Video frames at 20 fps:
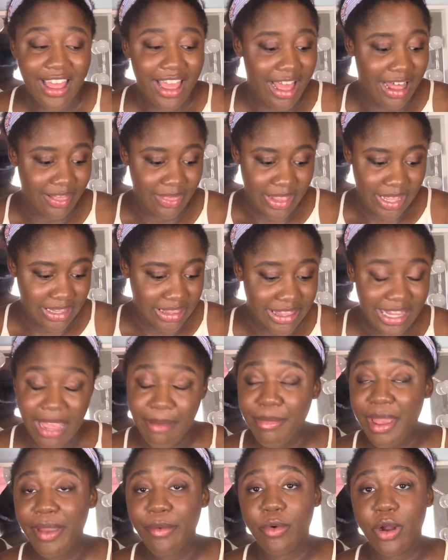And like, they
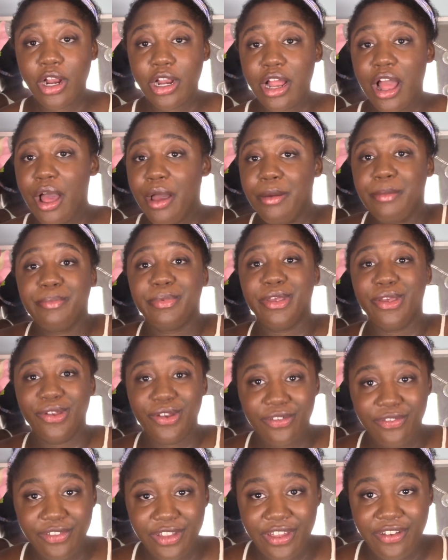may work
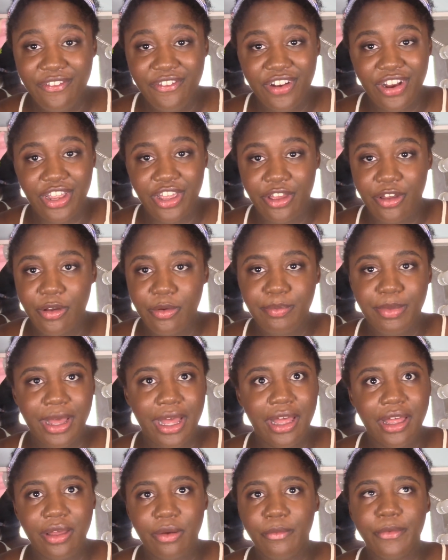beautifully for you,
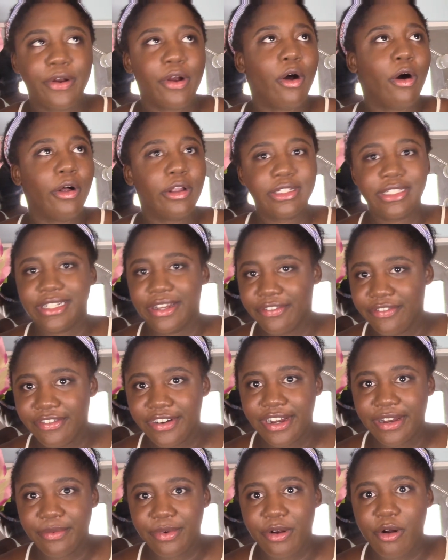but we're all
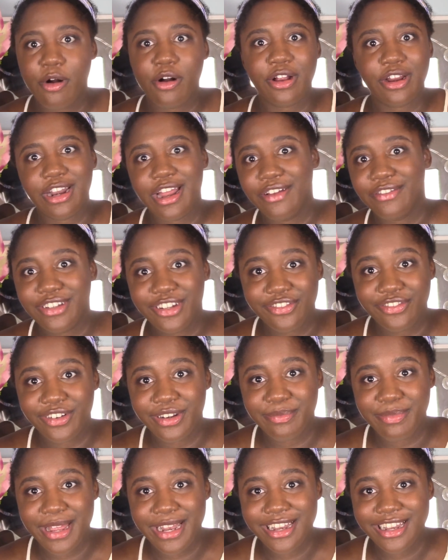different. We're all gonna have
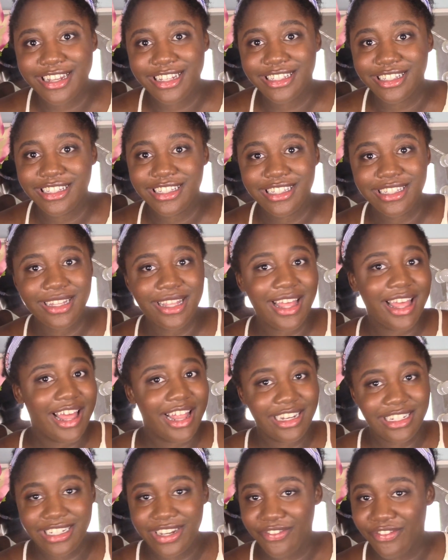different opinions,
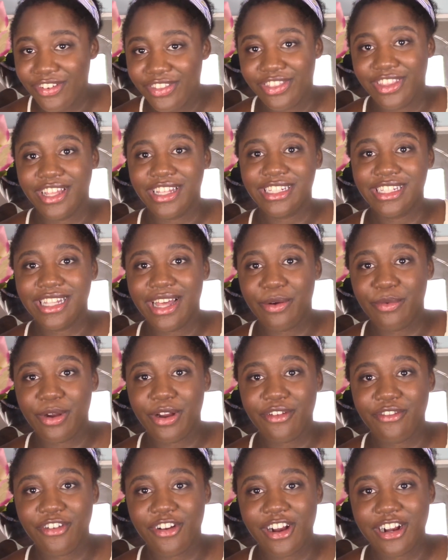different things that work
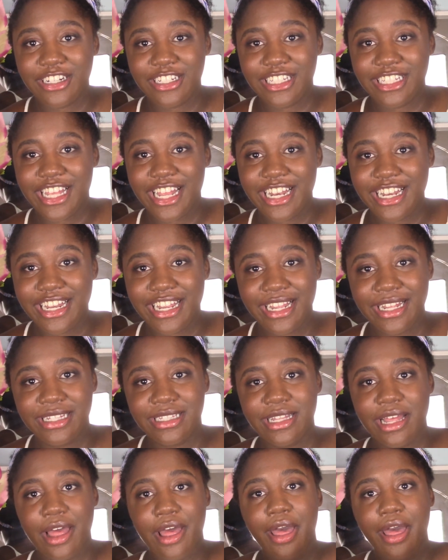for our skin needs.